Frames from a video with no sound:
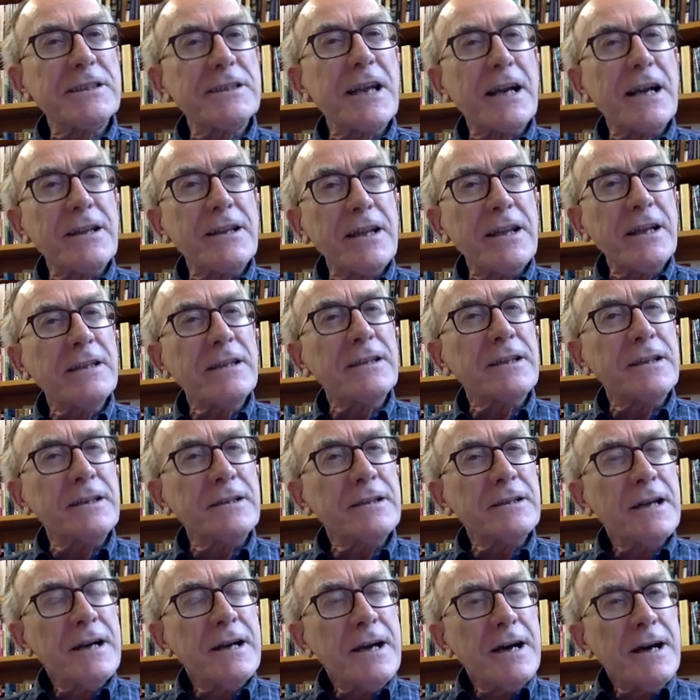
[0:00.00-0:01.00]
And I think the,
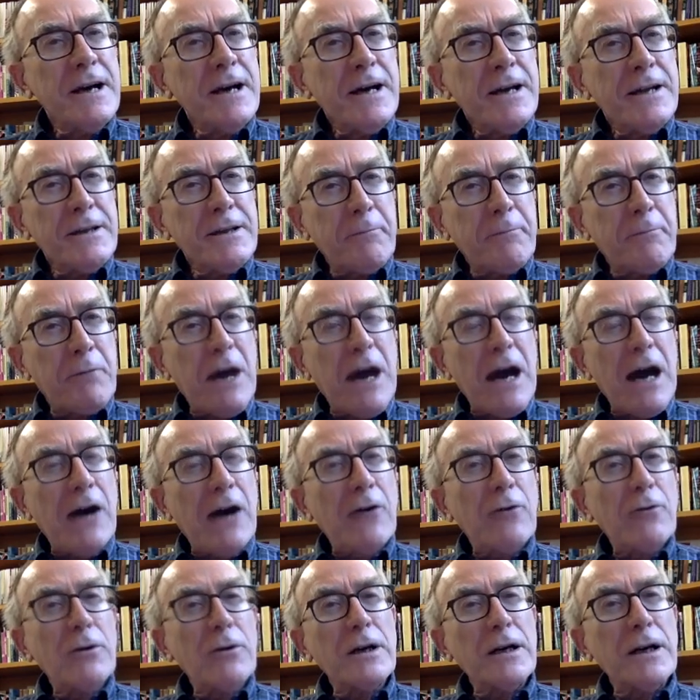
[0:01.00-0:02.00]
the
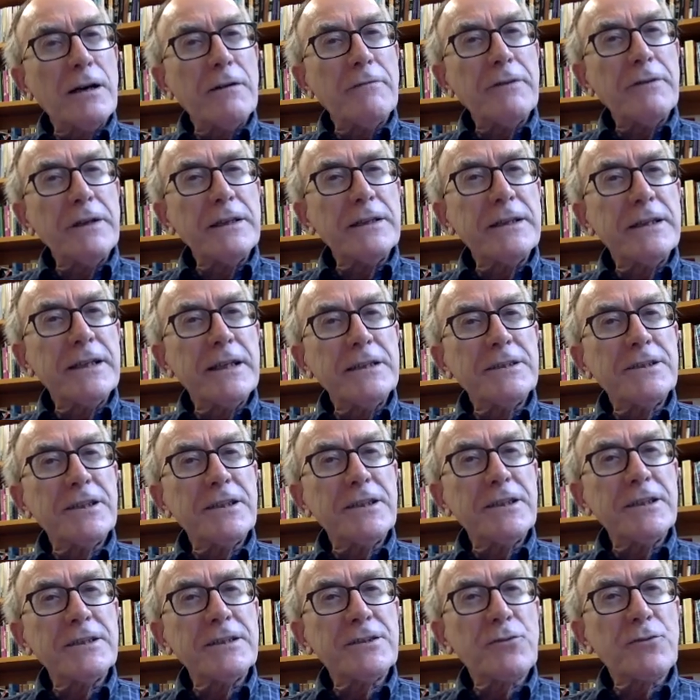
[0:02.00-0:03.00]
power of
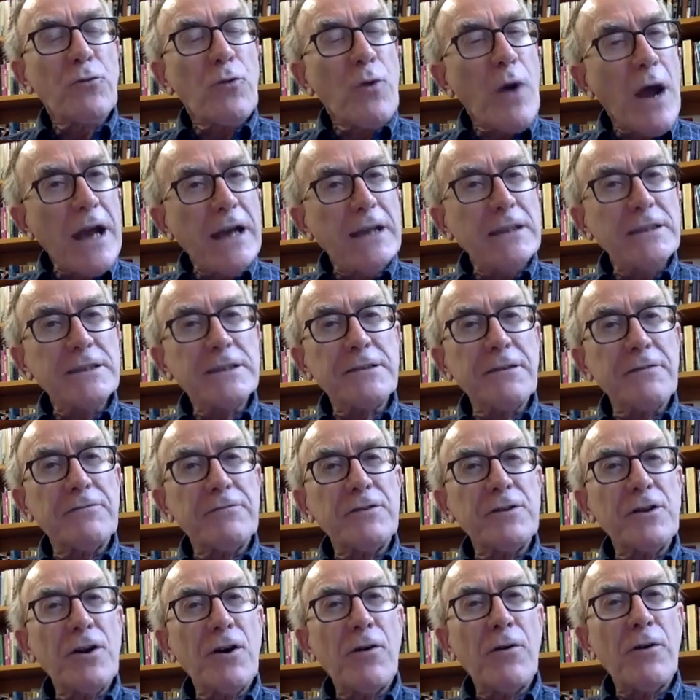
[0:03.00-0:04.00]
indigenous ways of
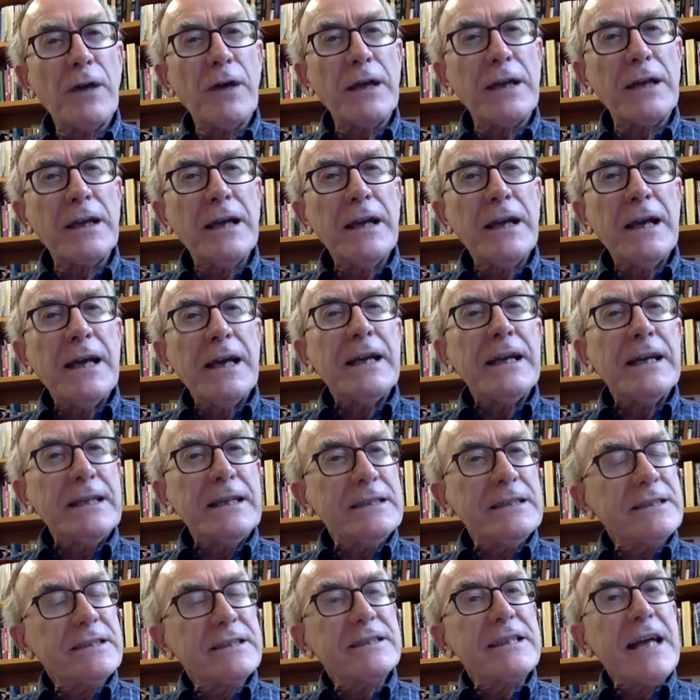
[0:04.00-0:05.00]
knowing
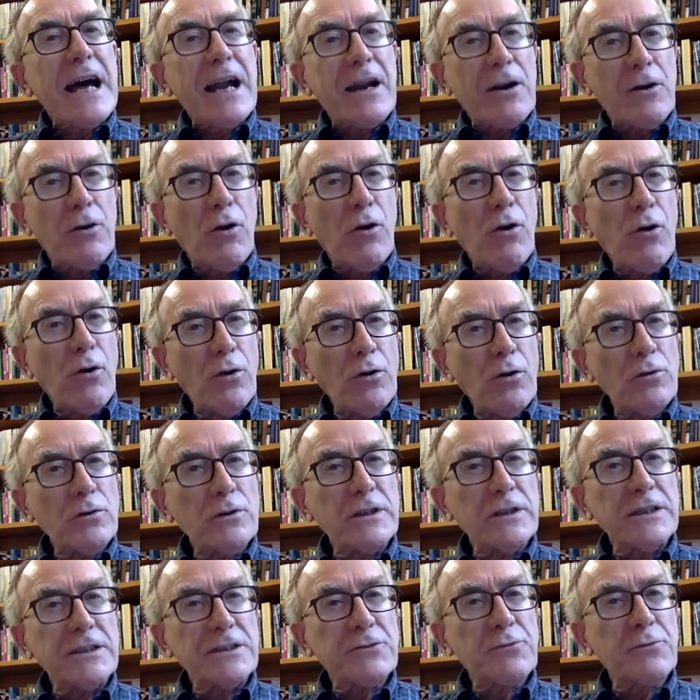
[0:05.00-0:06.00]
is that
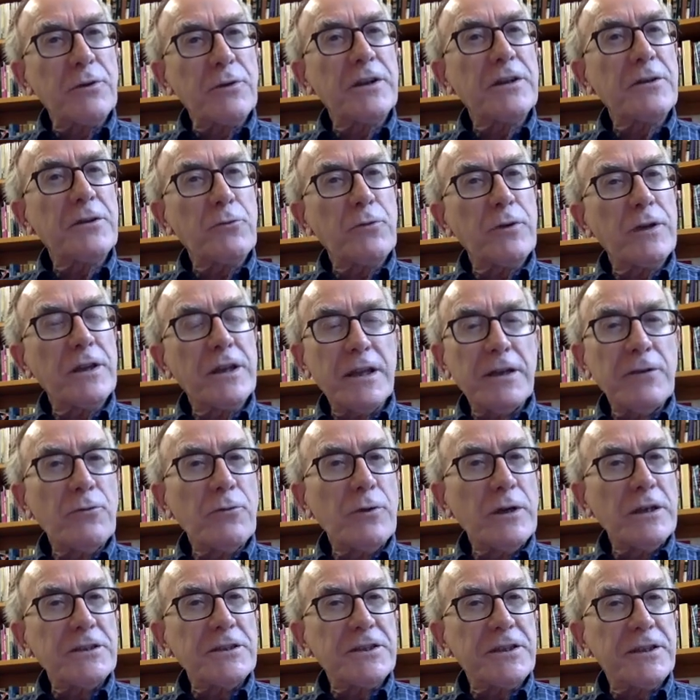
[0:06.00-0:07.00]
wholeness with, within
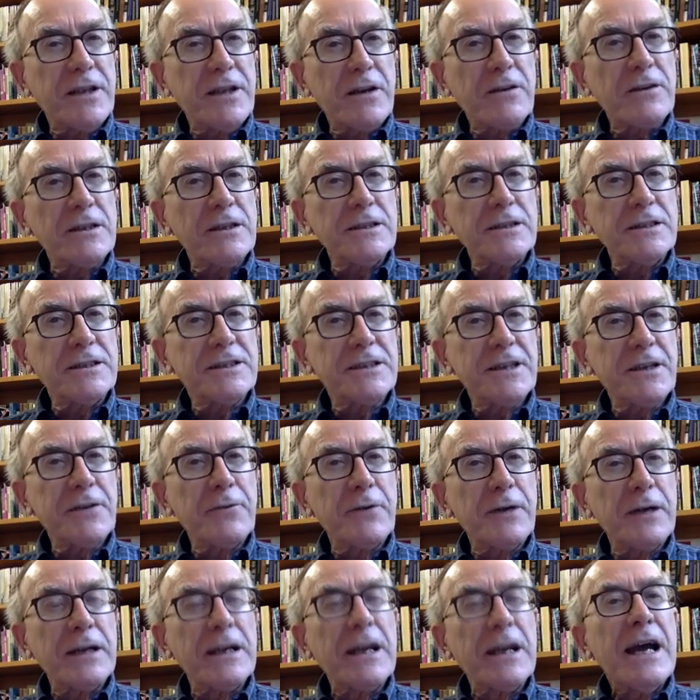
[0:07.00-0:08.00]
which they're
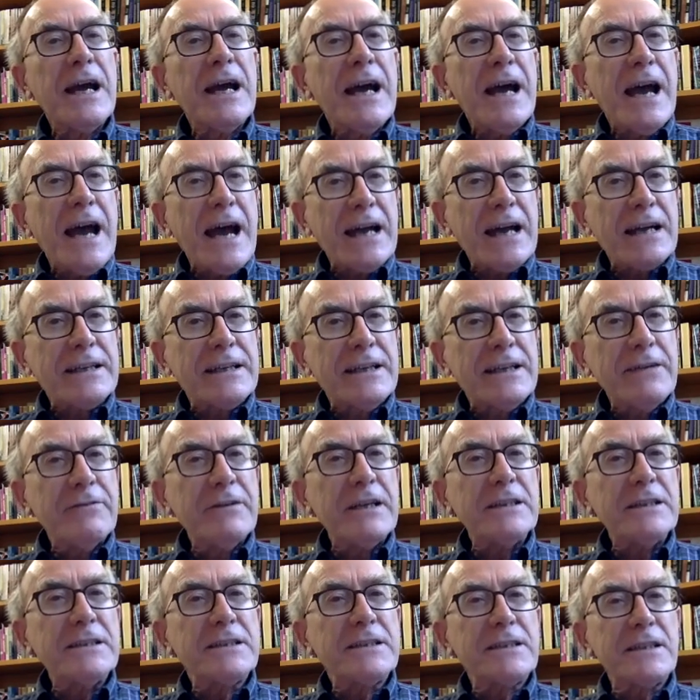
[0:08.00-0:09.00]
considering
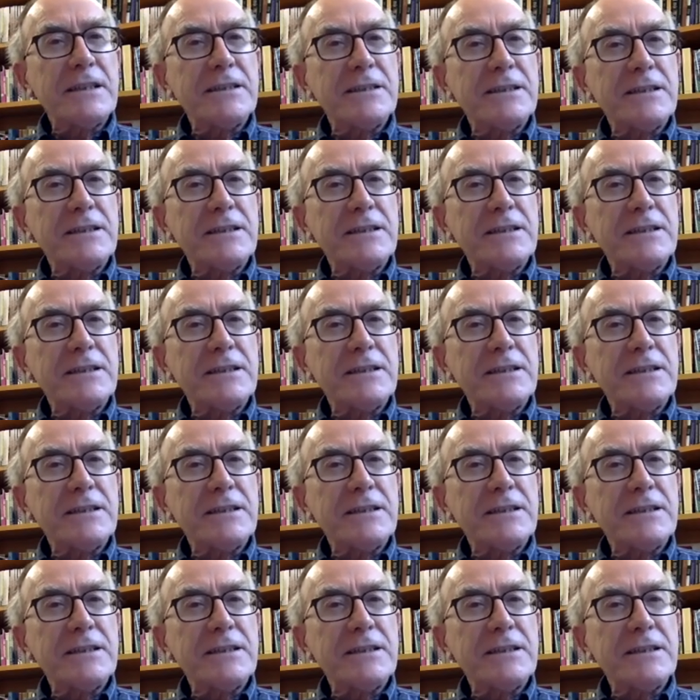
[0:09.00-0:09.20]
activities such